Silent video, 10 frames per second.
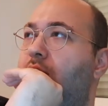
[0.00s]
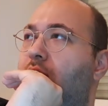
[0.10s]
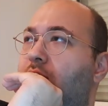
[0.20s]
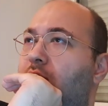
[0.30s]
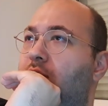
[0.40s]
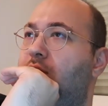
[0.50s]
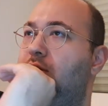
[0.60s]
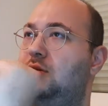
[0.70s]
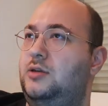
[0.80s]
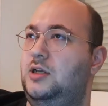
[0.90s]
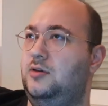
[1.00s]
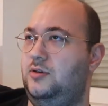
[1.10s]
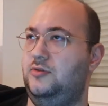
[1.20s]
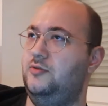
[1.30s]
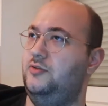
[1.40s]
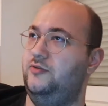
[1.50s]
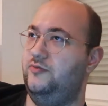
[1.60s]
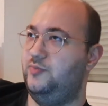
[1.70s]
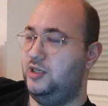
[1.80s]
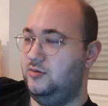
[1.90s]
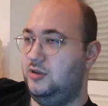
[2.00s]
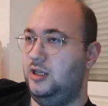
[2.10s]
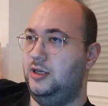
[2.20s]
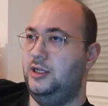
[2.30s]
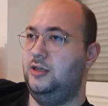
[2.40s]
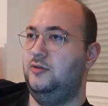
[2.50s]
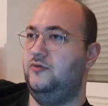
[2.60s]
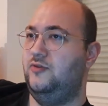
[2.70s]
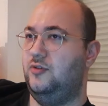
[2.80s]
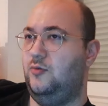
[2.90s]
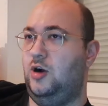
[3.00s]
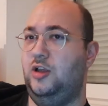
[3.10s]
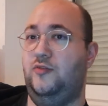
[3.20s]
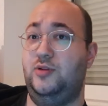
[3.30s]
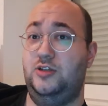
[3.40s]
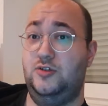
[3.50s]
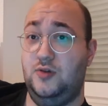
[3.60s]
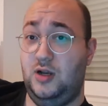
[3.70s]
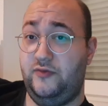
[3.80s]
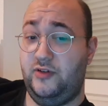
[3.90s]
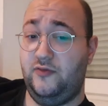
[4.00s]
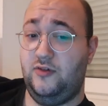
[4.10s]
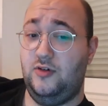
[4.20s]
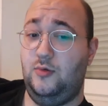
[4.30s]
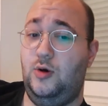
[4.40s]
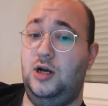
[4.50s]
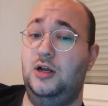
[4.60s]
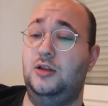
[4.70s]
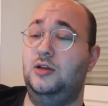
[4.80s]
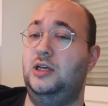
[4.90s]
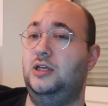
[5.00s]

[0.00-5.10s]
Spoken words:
You've been learning for a while, you've been driving for a while,